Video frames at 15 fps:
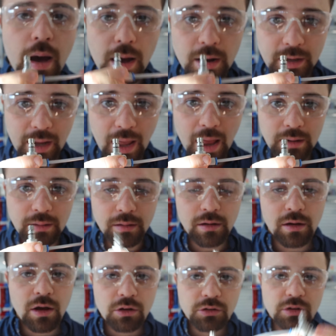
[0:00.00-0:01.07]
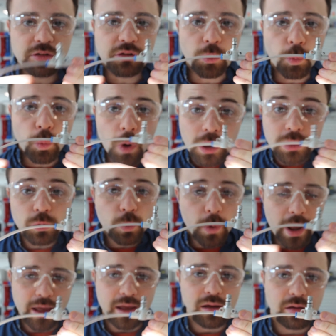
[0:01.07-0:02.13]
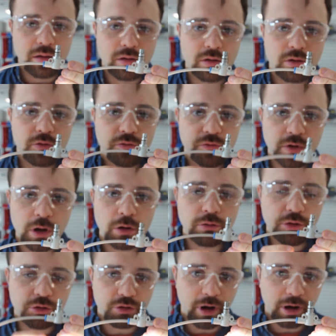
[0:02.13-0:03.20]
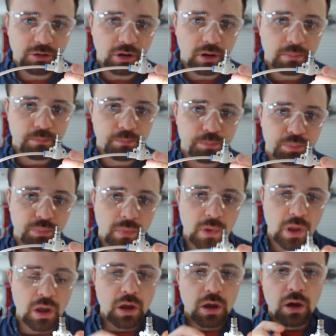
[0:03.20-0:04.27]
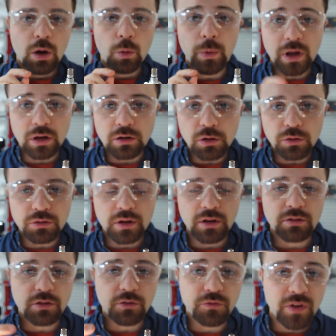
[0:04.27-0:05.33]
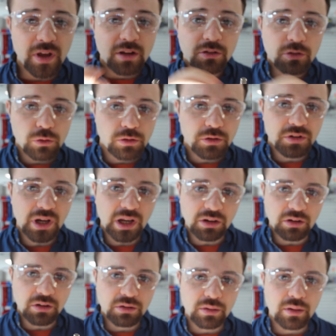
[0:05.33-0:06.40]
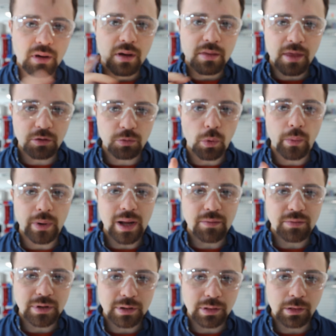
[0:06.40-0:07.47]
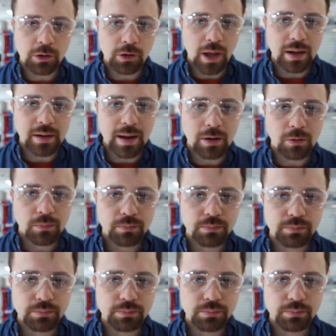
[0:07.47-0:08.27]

And I can. So it's a one-way flow restrictor. We can use these to fit to the cylinders. That's what we're going to have a little look at now.